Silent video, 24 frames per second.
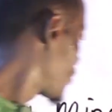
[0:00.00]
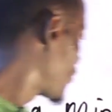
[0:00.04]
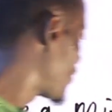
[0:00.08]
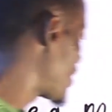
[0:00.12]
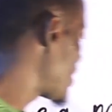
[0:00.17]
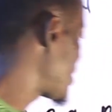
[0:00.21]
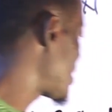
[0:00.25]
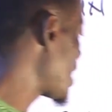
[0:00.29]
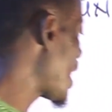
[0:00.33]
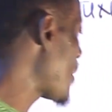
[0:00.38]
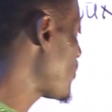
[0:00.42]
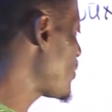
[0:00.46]

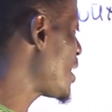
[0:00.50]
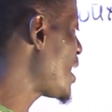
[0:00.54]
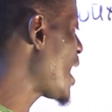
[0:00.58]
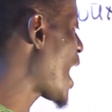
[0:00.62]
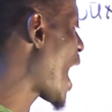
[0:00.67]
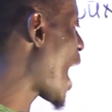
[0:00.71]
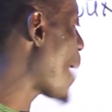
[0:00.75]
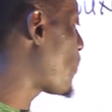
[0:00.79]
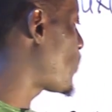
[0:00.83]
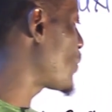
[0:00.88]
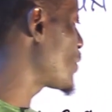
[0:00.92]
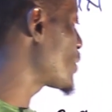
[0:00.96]
The same thing
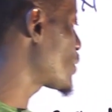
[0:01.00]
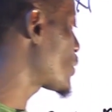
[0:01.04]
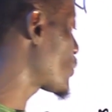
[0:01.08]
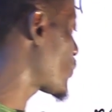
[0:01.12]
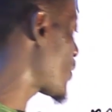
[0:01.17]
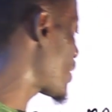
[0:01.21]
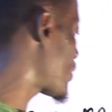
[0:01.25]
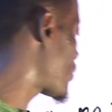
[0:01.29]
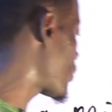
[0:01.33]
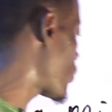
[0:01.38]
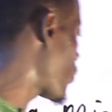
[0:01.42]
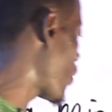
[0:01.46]
happens
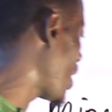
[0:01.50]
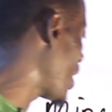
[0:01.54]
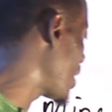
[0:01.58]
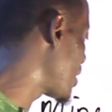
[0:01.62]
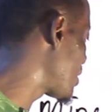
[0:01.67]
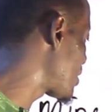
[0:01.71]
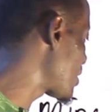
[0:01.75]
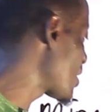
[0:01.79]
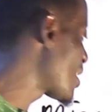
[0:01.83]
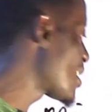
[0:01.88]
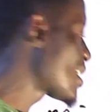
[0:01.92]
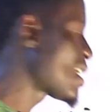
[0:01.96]
with
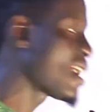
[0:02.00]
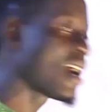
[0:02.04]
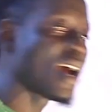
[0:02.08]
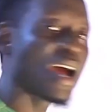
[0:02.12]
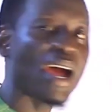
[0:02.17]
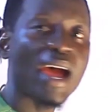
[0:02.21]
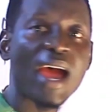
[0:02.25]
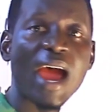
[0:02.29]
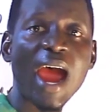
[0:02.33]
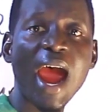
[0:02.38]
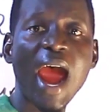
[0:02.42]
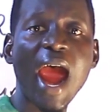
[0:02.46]
what?
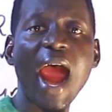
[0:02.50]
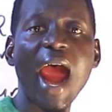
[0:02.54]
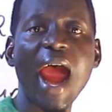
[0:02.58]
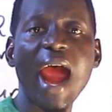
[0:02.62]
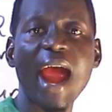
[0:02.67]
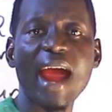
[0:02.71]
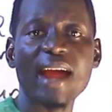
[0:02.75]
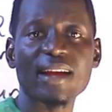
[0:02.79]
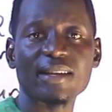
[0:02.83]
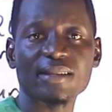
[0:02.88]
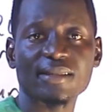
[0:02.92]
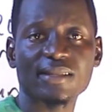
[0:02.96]

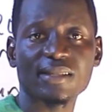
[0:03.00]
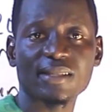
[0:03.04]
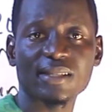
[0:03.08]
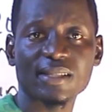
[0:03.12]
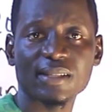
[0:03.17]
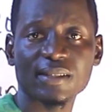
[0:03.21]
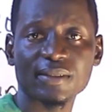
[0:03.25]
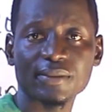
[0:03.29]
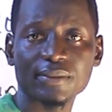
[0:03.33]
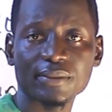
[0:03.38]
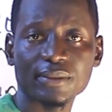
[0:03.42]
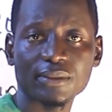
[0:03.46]

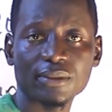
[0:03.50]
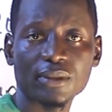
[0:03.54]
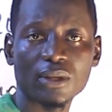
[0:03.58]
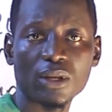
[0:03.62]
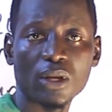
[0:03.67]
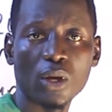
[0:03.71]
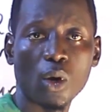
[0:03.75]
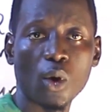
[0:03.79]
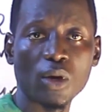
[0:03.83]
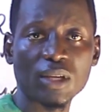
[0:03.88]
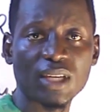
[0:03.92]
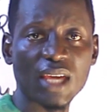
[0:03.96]
Has.
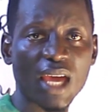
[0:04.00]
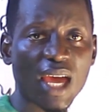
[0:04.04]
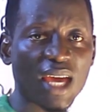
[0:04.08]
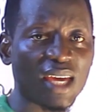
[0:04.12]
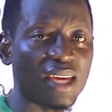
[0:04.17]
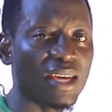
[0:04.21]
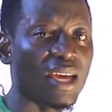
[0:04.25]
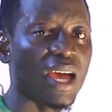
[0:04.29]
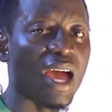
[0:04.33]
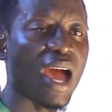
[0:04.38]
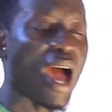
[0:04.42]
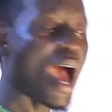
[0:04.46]

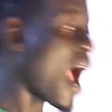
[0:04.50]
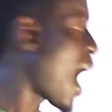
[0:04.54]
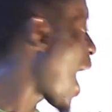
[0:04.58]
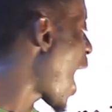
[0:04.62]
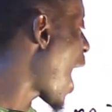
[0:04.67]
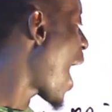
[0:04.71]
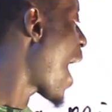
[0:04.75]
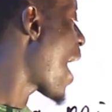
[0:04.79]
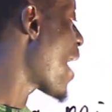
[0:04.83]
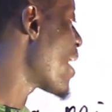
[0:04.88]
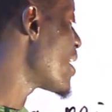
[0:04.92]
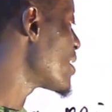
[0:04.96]
Okay?
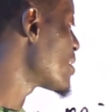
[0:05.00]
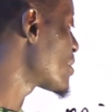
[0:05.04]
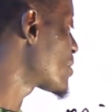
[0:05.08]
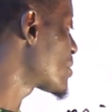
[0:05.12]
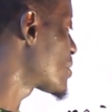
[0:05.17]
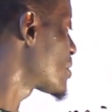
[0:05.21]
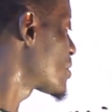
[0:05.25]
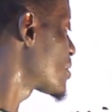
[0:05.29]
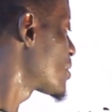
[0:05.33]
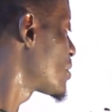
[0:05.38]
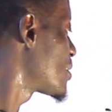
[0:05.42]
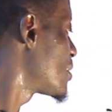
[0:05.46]

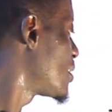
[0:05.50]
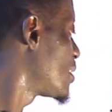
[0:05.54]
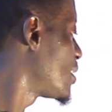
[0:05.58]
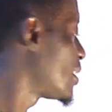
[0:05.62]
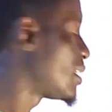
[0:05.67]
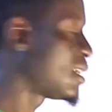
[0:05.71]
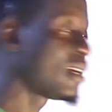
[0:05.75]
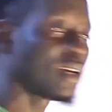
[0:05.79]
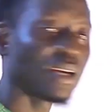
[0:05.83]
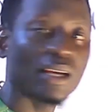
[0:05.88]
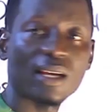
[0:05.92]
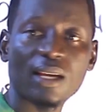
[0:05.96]
Has.
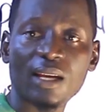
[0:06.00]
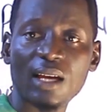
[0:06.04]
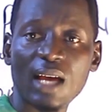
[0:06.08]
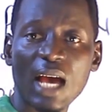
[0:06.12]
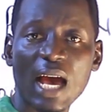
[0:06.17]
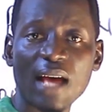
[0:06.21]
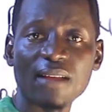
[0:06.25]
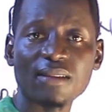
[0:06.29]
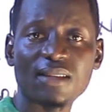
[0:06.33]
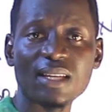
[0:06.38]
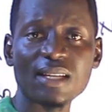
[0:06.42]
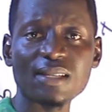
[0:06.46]

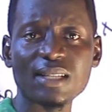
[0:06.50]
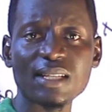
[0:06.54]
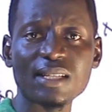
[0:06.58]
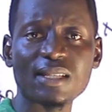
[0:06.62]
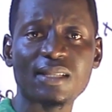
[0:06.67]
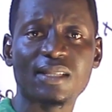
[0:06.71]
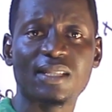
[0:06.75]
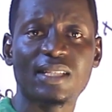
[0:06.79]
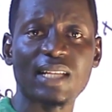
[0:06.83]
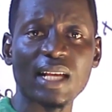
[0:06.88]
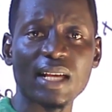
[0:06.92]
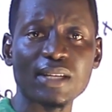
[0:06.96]
And this
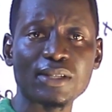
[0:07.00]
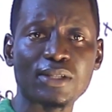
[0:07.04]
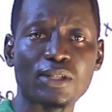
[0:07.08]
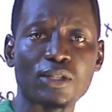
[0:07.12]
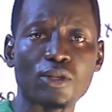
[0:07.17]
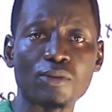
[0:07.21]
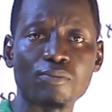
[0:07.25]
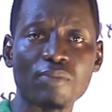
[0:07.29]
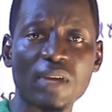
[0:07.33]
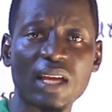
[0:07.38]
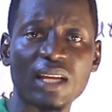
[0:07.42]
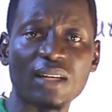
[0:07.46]
is just
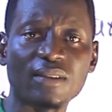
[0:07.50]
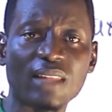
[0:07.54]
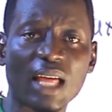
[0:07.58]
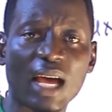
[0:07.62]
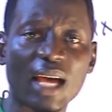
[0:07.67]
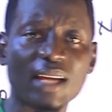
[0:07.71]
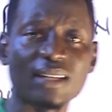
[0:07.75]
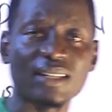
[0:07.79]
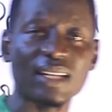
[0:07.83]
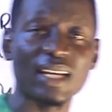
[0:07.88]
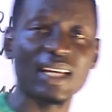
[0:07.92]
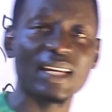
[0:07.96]
to mean
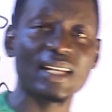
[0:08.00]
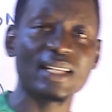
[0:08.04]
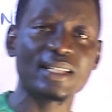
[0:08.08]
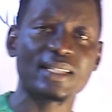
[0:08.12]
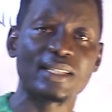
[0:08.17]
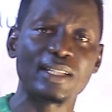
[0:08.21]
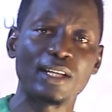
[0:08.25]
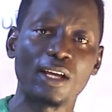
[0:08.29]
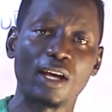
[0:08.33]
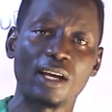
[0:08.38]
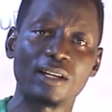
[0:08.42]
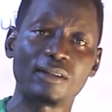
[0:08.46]
that it
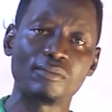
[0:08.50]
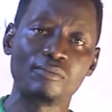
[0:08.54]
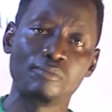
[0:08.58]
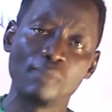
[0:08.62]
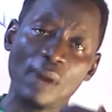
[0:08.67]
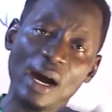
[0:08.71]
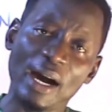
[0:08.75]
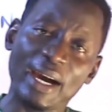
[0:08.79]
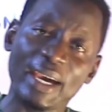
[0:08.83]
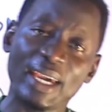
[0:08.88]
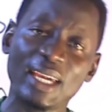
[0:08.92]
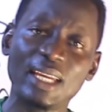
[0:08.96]
is not
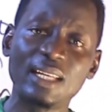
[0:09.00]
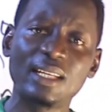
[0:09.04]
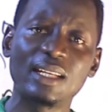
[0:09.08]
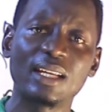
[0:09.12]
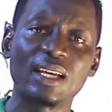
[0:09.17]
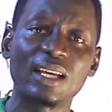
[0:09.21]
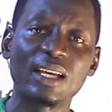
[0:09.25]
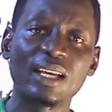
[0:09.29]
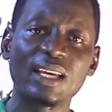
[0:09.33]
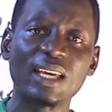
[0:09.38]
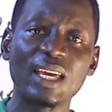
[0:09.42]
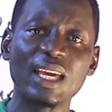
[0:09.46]
mine,
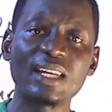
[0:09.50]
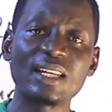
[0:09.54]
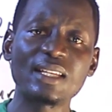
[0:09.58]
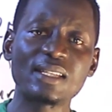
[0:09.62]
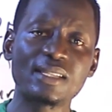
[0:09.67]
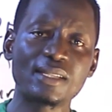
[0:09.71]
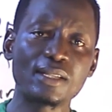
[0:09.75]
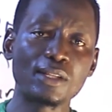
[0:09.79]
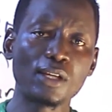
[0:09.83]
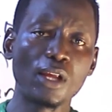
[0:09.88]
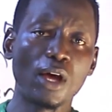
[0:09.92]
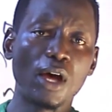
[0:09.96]
it
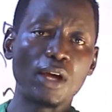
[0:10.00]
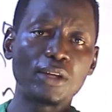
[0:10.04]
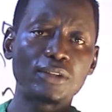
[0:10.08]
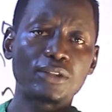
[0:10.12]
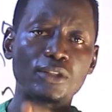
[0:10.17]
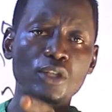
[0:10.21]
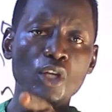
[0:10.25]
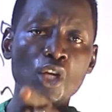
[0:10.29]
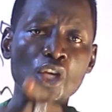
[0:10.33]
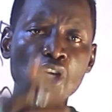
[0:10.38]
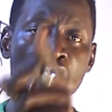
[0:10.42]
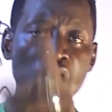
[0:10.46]
is
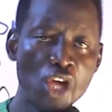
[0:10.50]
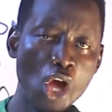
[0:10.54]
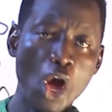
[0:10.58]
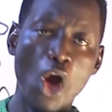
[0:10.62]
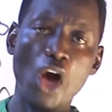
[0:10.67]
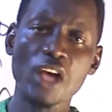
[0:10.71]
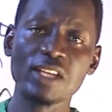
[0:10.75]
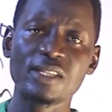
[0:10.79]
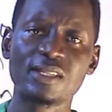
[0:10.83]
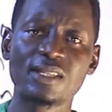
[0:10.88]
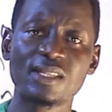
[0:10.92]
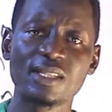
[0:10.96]
not
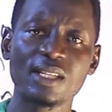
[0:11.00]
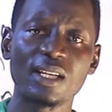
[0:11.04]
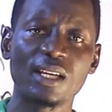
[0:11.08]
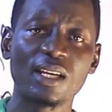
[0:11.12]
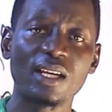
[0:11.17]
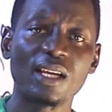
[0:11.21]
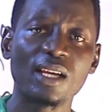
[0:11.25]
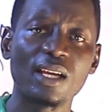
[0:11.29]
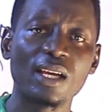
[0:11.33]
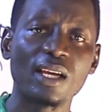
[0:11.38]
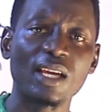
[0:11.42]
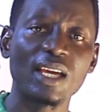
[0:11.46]
yours,
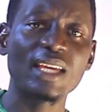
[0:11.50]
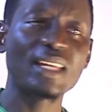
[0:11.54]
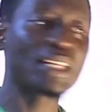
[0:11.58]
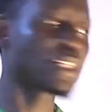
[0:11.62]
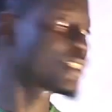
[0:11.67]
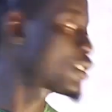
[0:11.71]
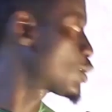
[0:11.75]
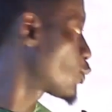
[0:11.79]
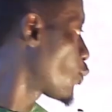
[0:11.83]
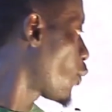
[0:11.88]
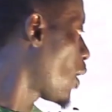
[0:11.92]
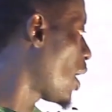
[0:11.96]
it
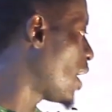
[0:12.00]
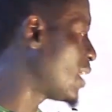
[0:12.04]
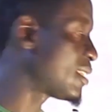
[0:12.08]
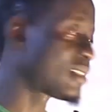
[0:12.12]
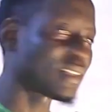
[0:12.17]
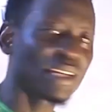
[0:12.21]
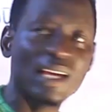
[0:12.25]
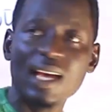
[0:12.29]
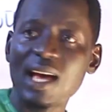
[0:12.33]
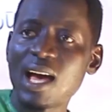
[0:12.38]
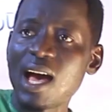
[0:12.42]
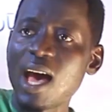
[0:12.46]
is
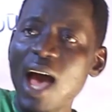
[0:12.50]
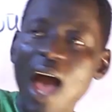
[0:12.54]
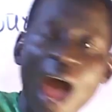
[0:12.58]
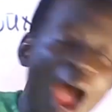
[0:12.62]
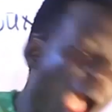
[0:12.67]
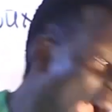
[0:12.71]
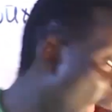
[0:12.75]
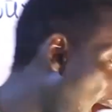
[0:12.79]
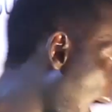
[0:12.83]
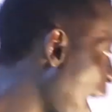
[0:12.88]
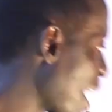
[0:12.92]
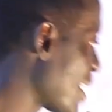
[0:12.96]
what?
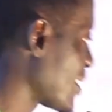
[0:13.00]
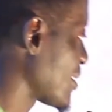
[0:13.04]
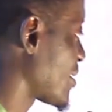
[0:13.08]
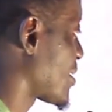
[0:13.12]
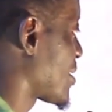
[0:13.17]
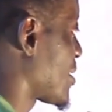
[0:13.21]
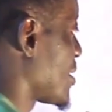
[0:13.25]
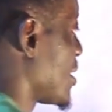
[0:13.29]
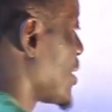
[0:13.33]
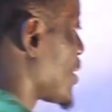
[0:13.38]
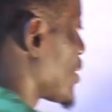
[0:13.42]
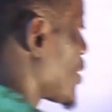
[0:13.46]

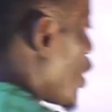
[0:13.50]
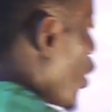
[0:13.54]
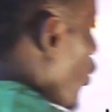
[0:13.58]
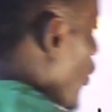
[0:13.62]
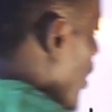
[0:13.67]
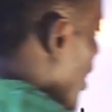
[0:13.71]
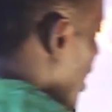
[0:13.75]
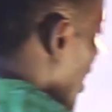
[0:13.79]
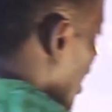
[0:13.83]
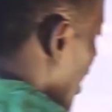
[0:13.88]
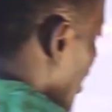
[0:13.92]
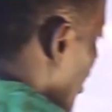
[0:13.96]
Has. So
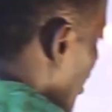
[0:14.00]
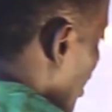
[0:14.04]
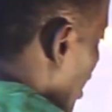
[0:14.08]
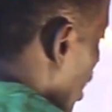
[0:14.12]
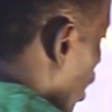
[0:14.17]
we can